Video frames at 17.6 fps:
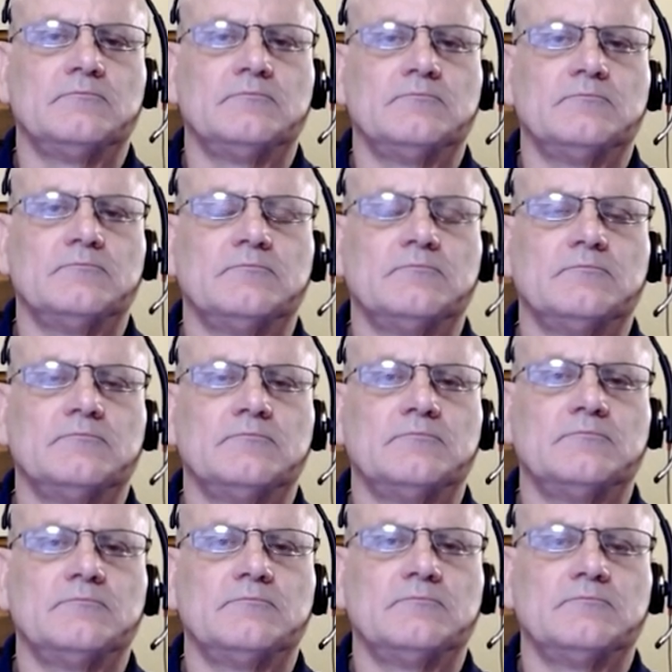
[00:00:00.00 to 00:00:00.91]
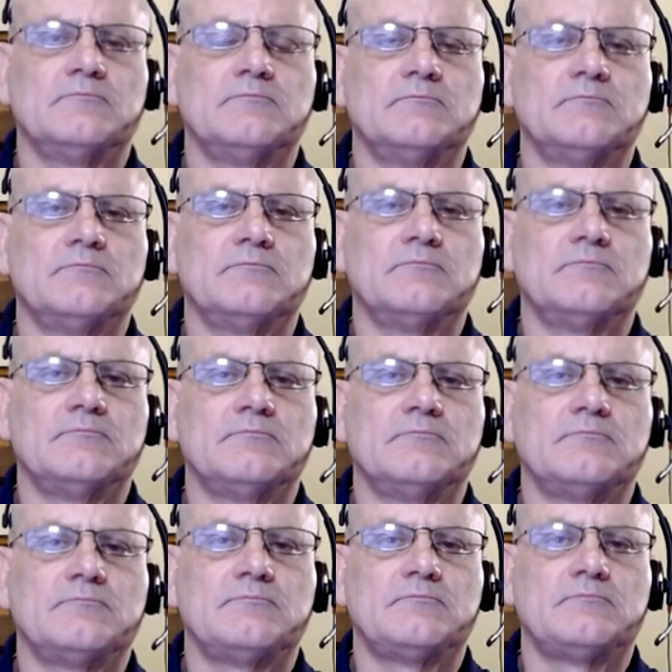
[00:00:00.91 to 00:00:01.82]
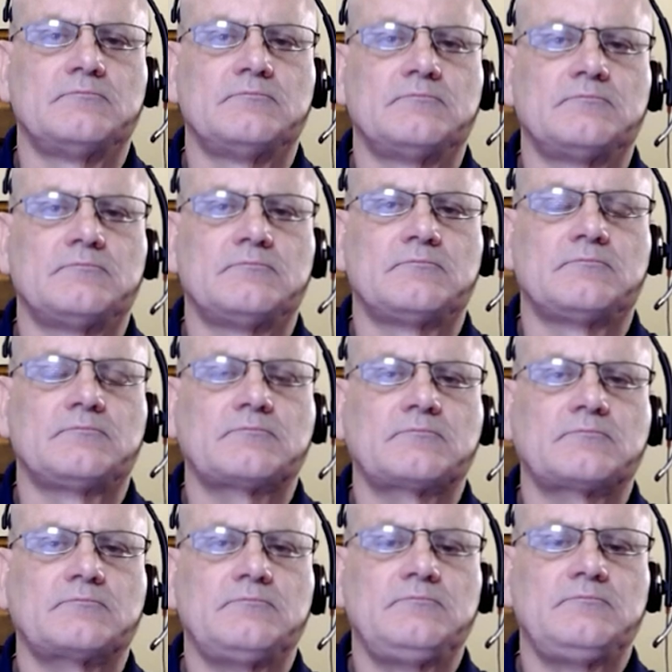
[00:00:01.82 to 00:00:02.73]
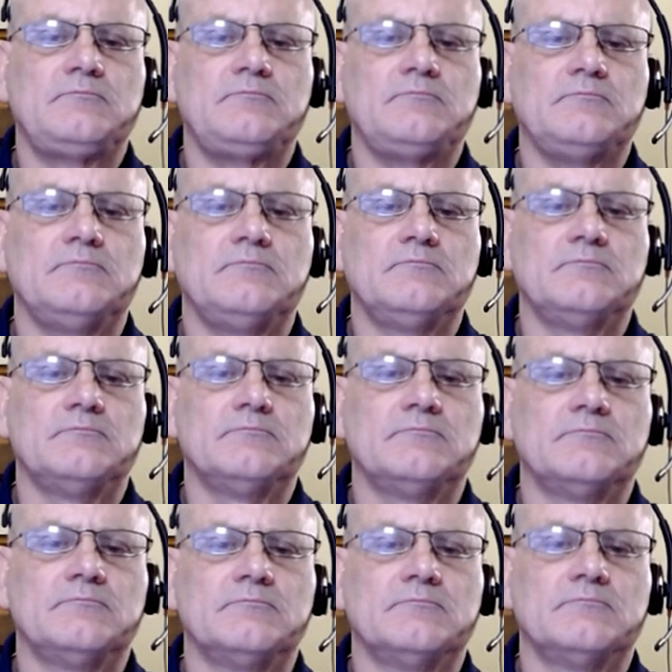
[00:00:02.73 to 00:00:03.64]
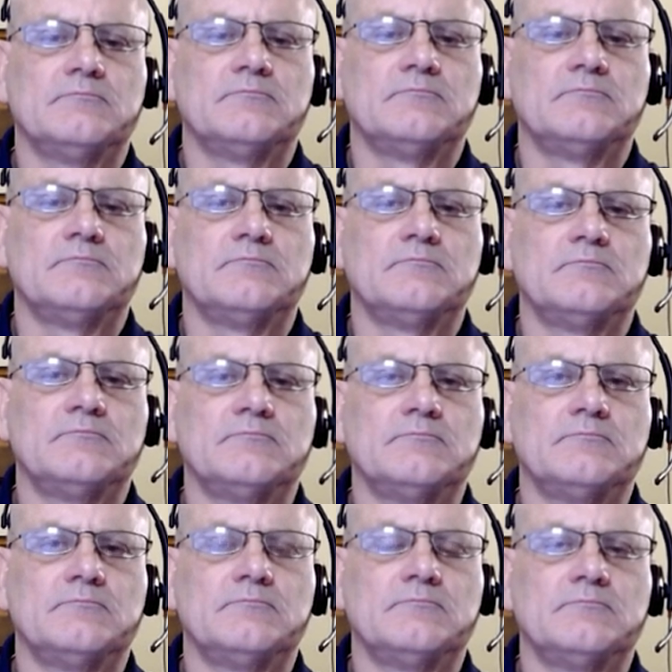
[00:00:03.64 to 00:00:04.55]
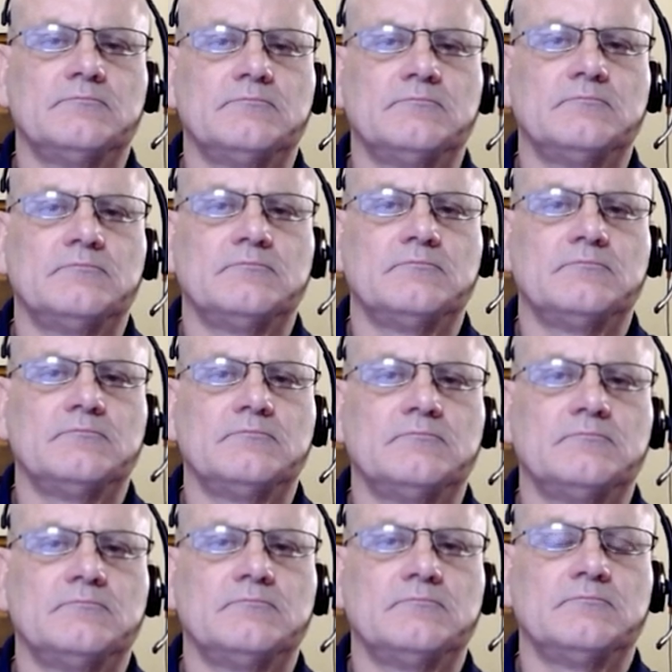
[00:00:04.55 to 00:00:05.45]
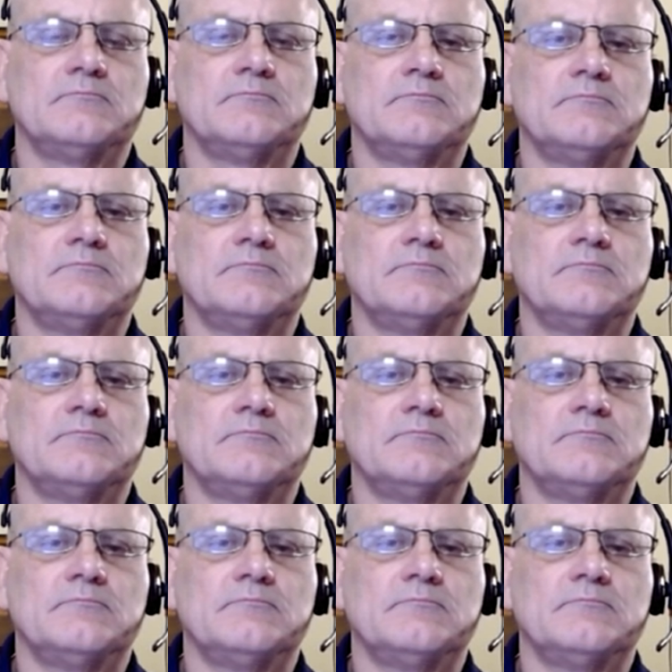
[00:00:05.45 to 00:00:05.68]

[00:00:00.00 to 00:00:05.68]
(not speaking)